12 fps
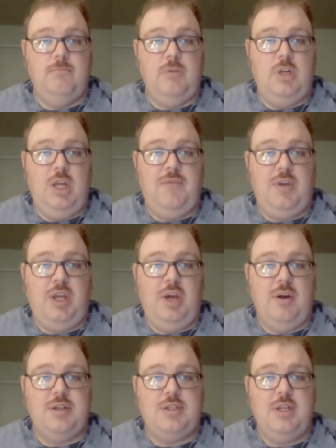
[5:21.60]
If you're
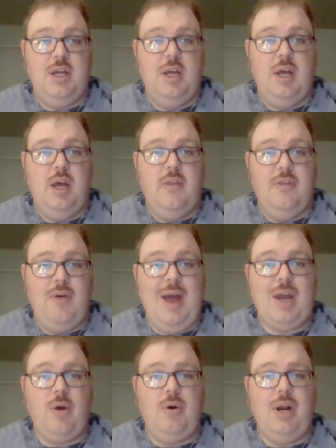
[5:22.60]
curious, they're
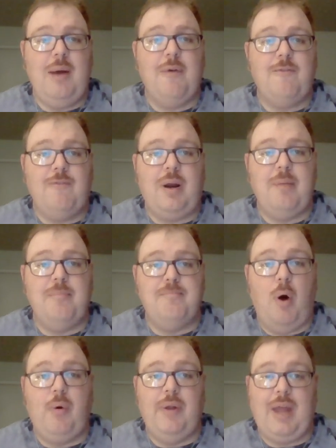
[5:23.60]
headquartered at a freaking
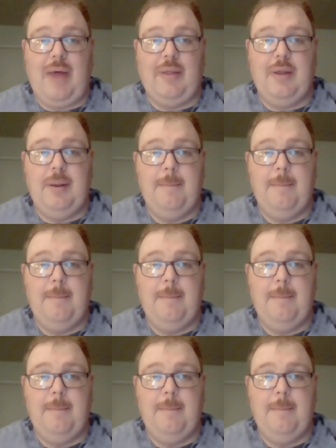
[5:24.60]
bowling alley.